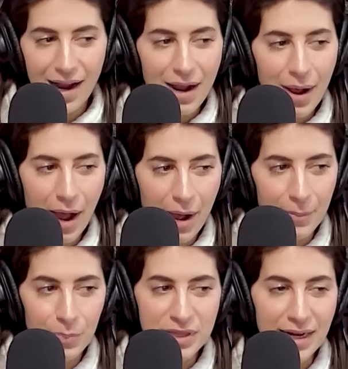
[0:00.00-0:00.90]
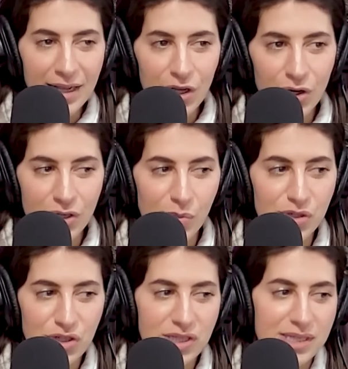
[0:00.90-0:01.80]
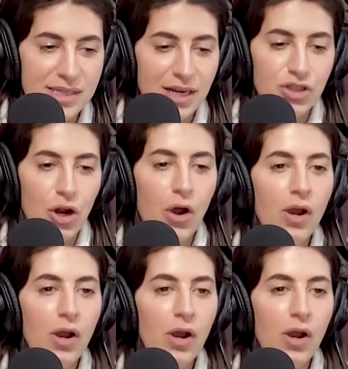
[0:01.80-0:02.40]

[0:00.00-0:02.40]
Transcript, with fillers: Um, but then I learned it was just a sick joke.